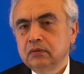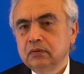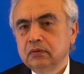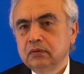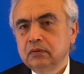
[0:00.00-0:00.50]

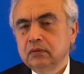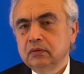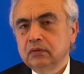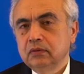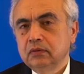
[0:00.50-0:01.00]

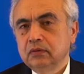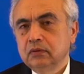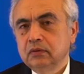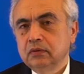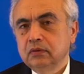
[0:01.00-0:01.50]

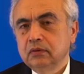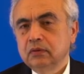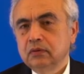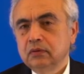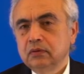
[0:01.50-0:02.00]

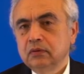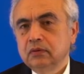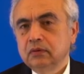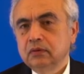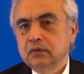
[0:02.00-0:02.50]

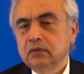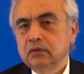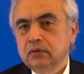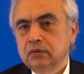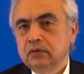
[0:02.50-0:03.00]

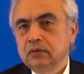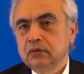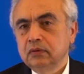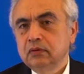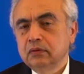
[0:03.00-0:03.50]

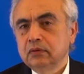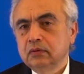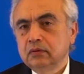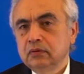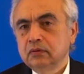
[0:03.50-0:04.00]

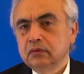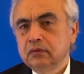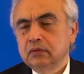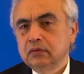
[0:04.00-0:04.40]
(silent)